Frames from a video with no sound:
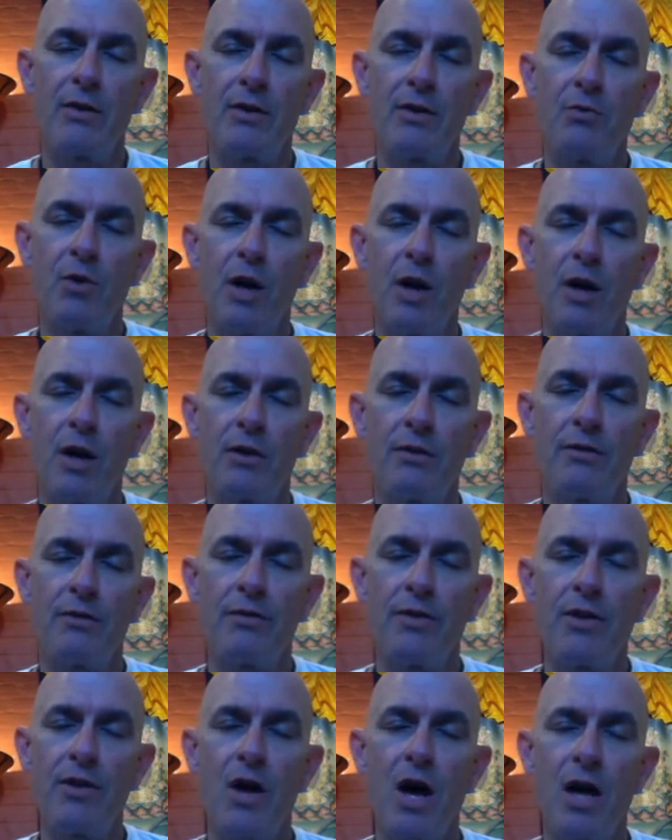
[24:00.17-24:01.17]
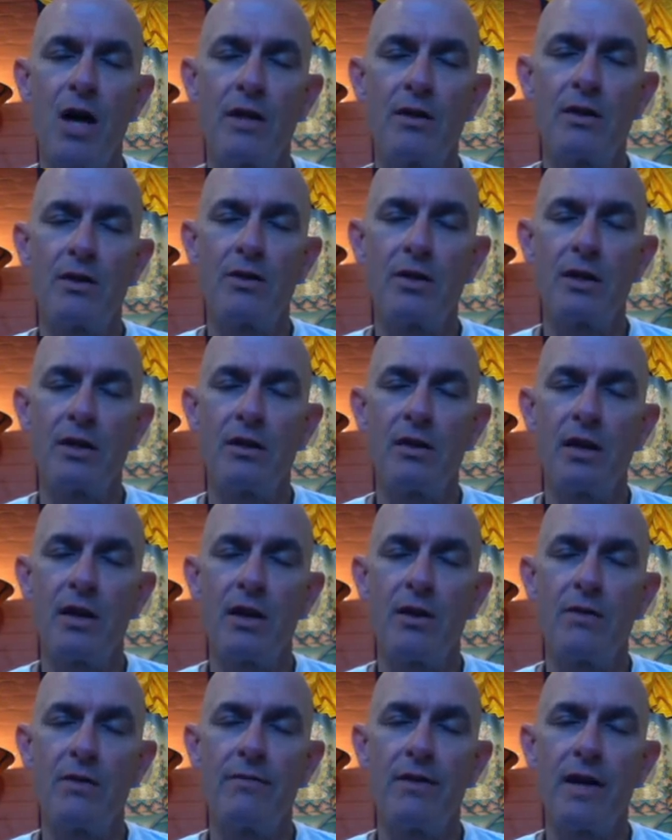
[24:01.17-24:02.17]
water of thought to
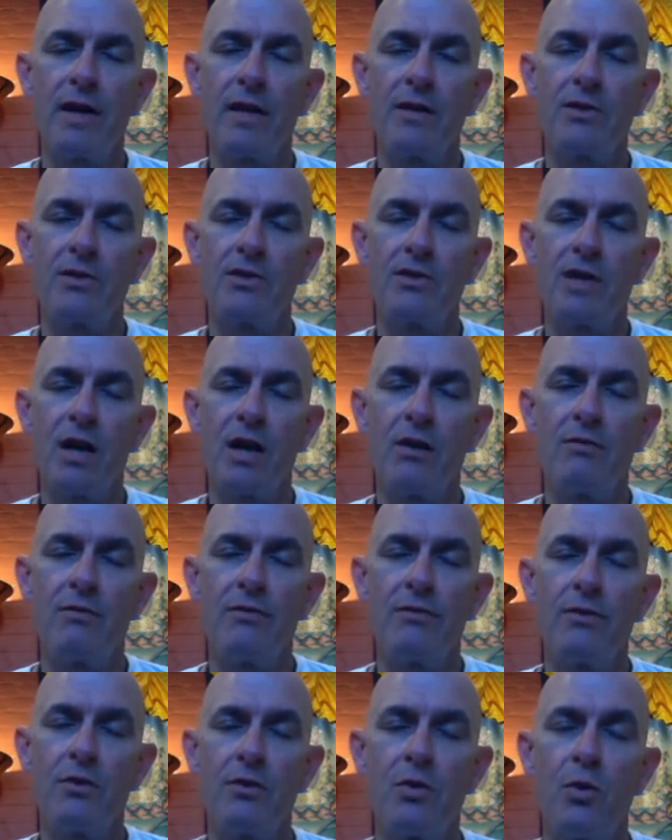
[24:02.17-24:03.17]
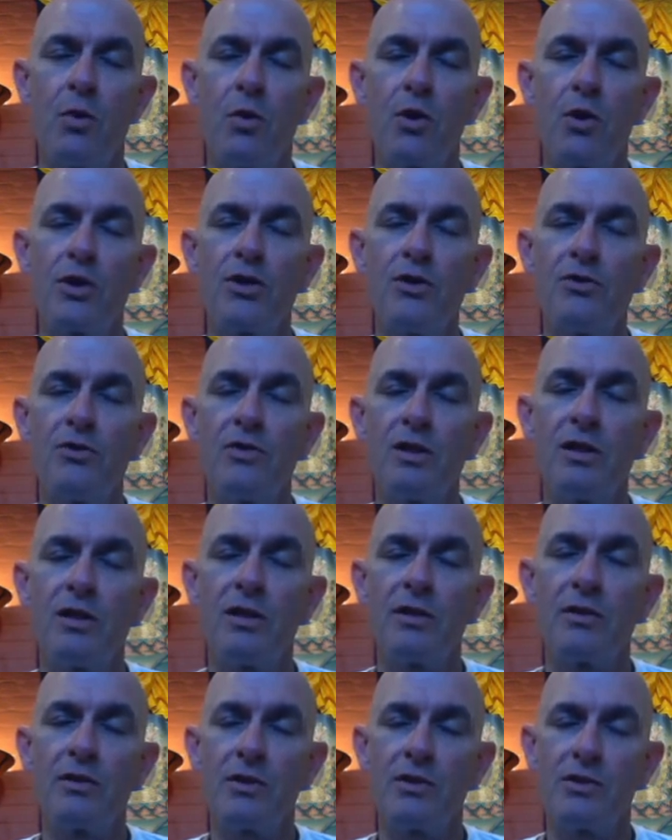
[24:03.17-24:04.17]
clarify itself or to clear
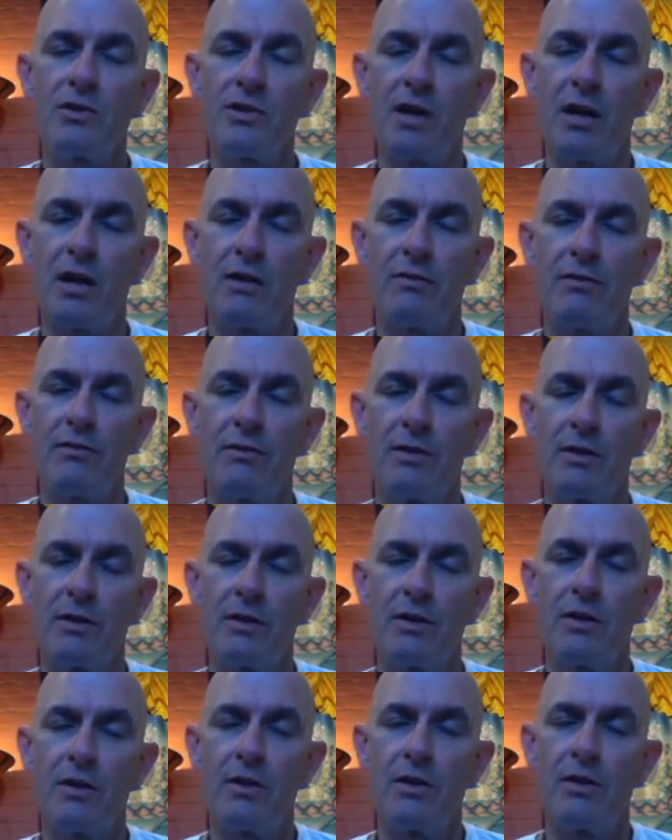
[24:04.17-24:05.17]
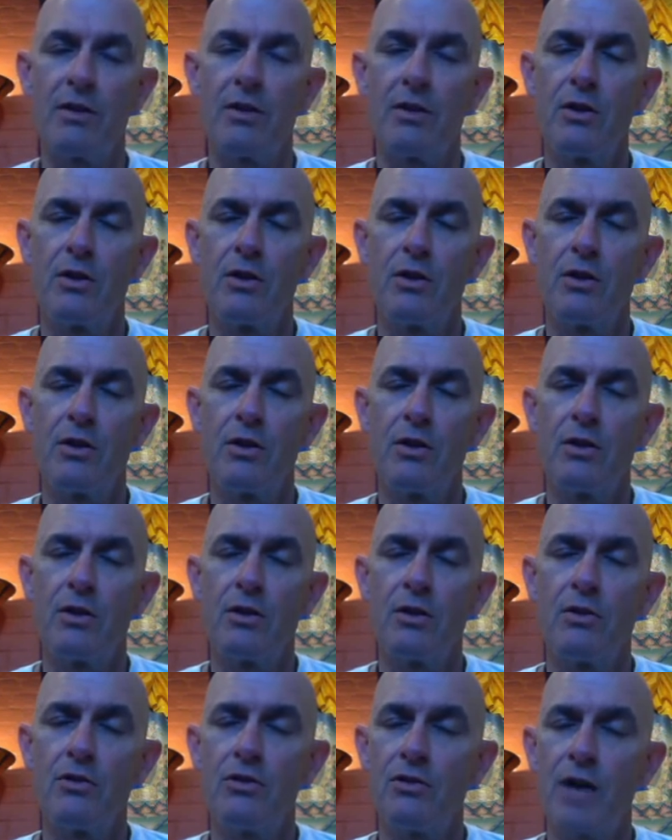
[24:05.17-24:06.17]
itself.
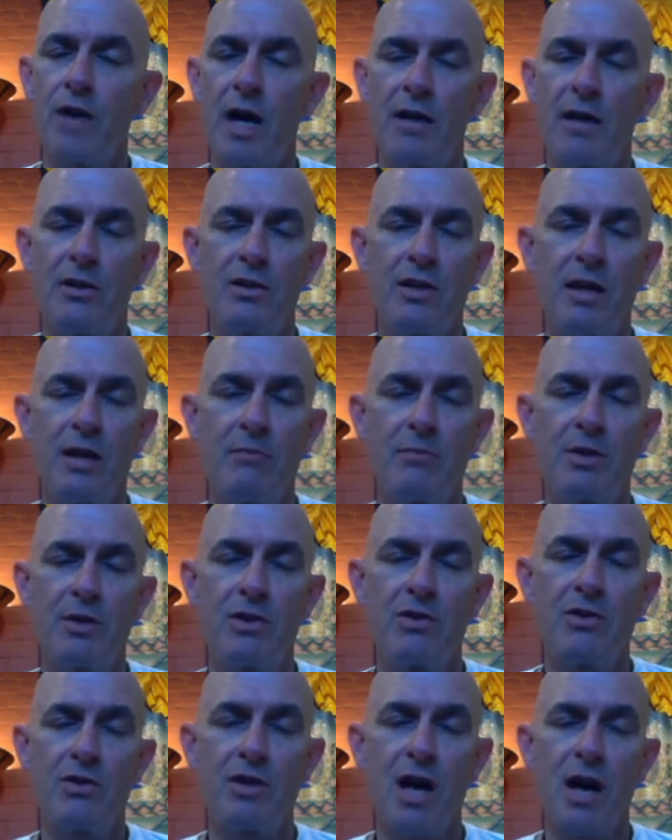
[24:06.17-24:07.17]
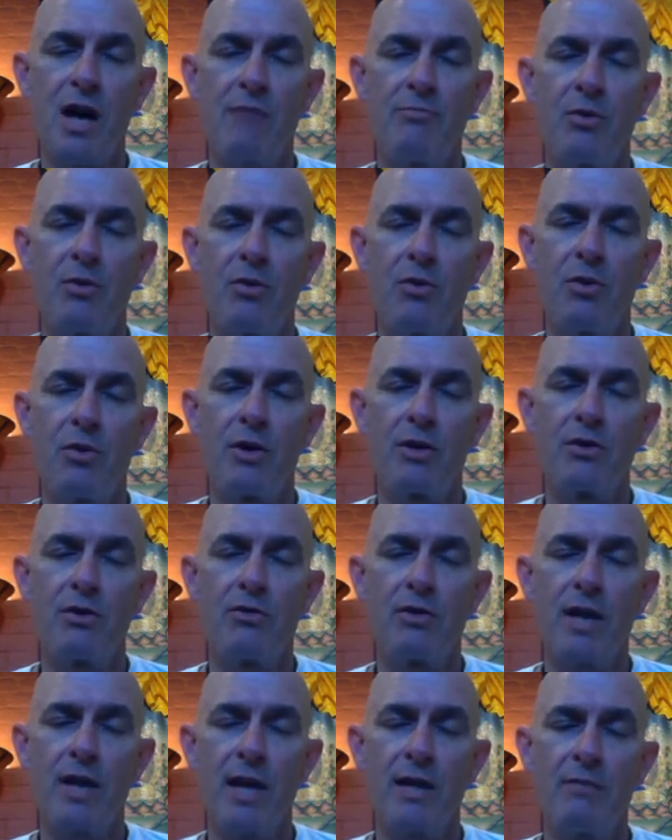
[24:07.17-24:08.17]
Do not attempt to stop or
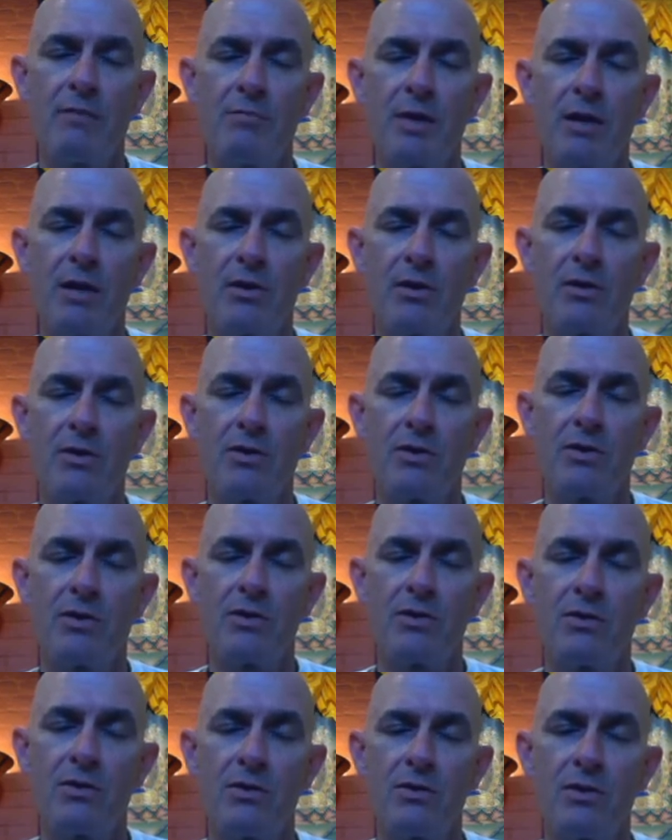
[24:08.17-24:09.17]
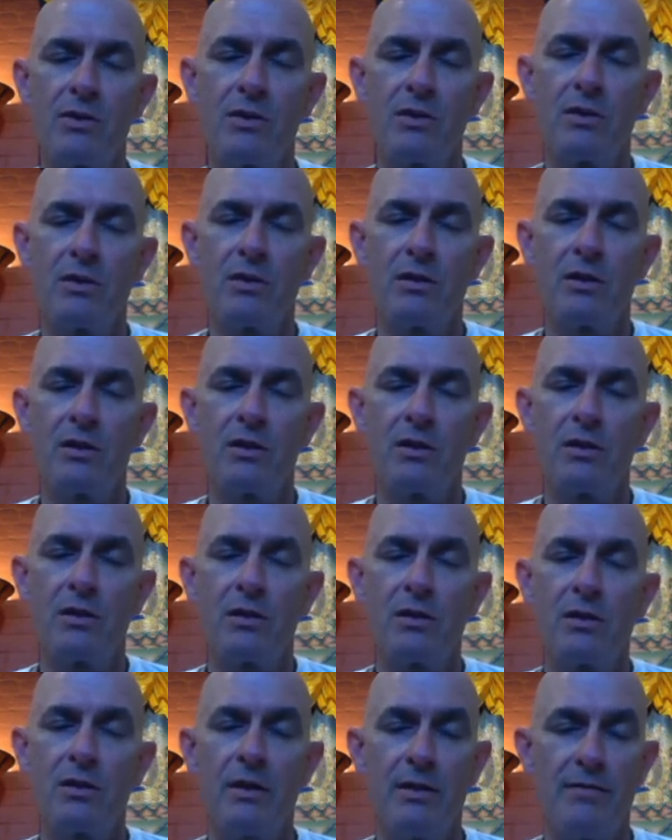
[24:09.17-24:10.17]
create appearances.
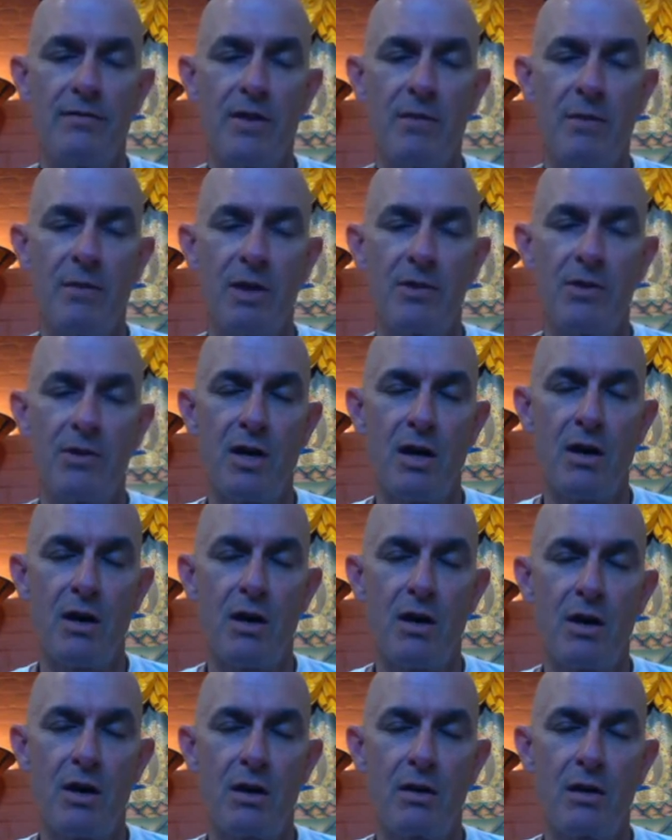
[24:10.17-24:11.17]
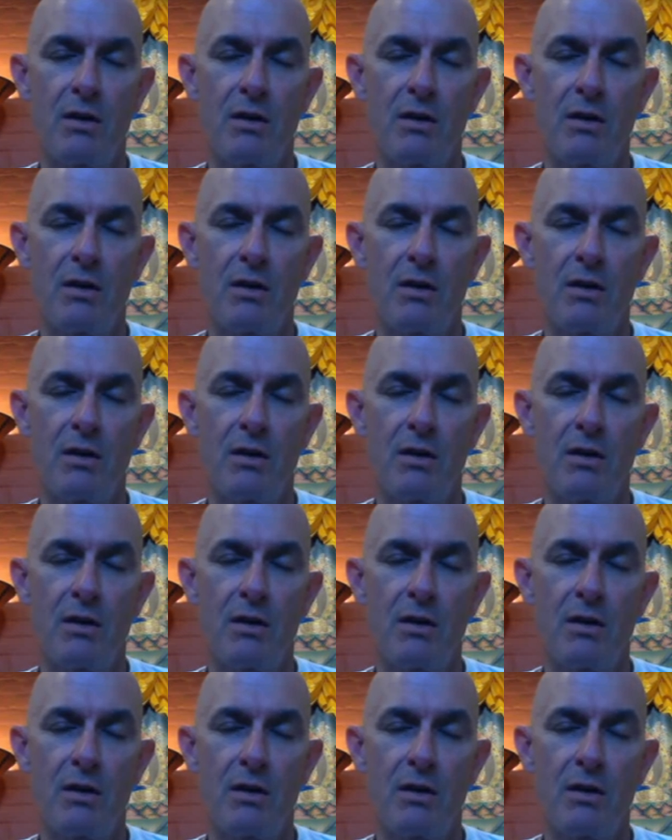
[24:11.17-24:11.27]
Leave them as they are.